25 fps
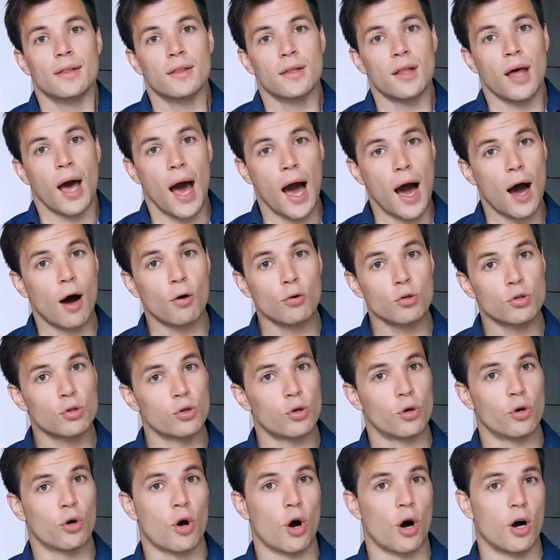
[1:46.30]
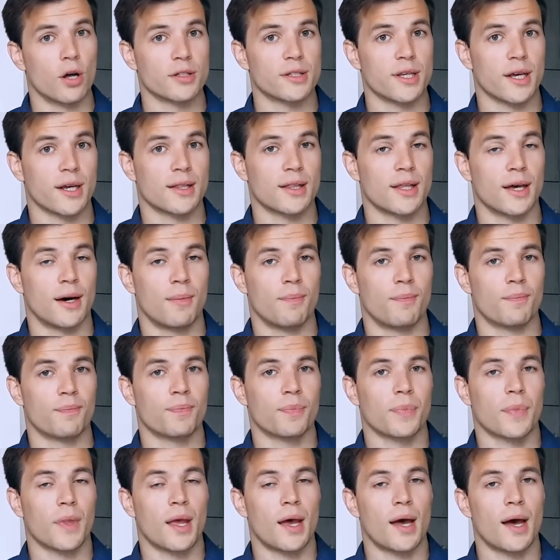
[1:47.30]
How do you contact them?
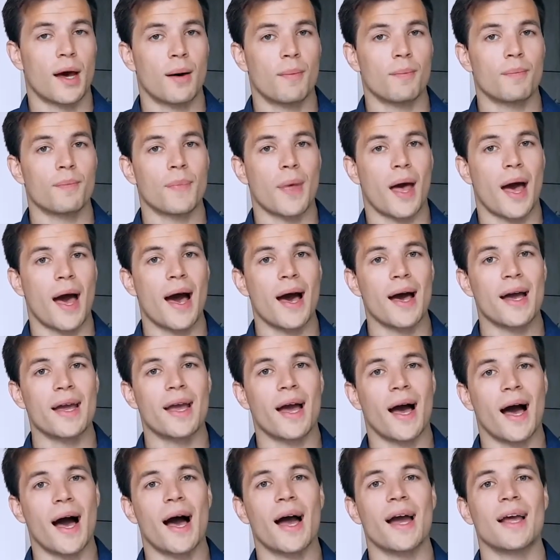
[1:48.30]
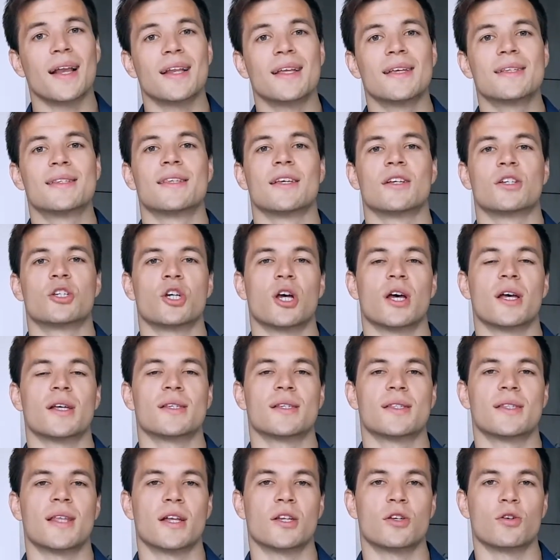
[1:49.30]
I highly
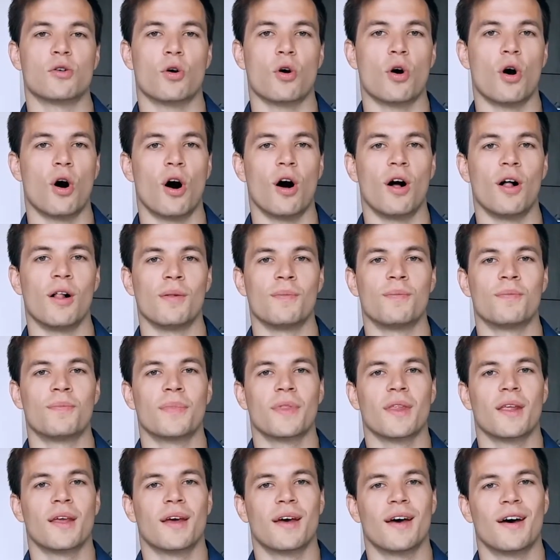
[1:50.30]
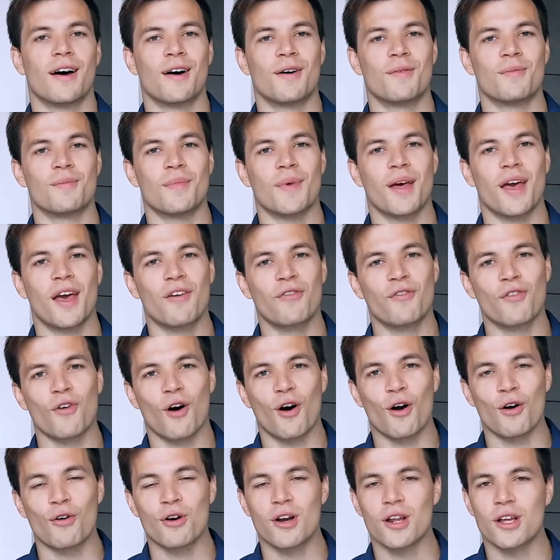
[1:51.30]
suggest that you call. If you're
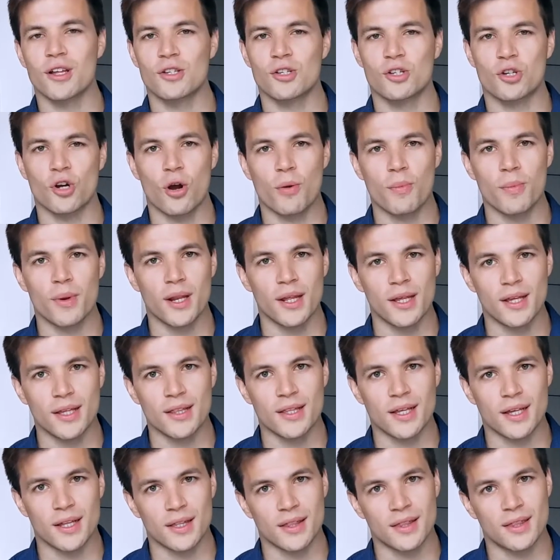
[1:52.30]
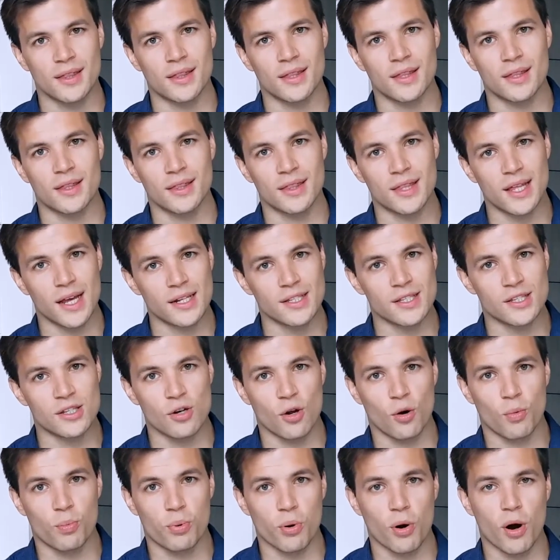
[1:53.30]
already in Germany, then that's
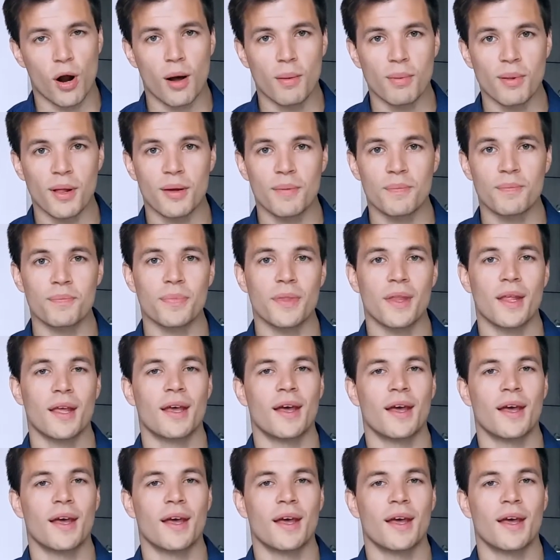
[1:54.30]
no problem.